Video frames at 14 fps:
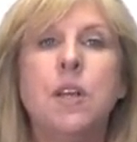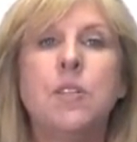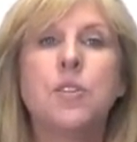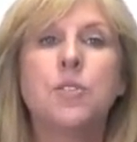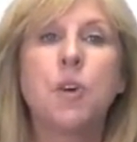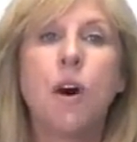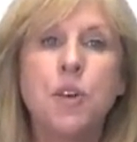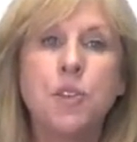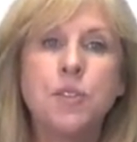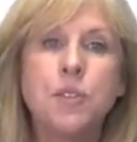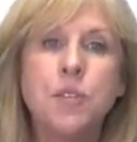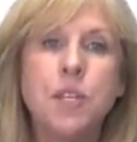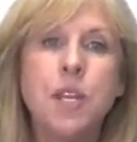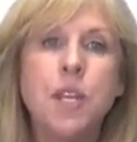There's also
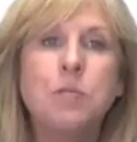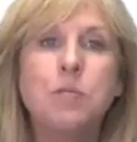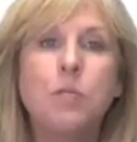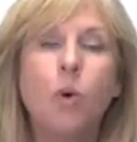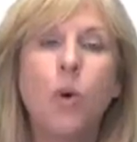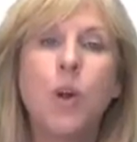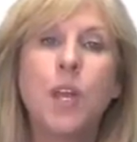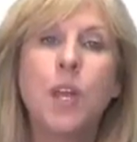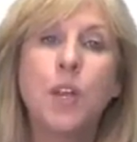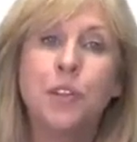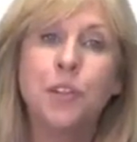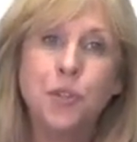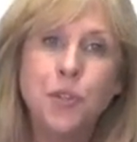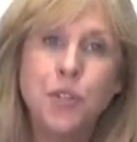the need for
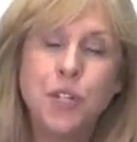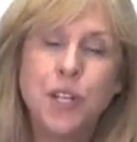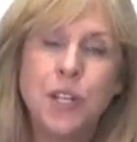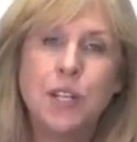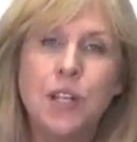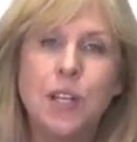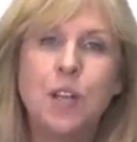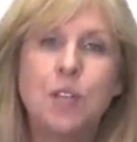inclusion,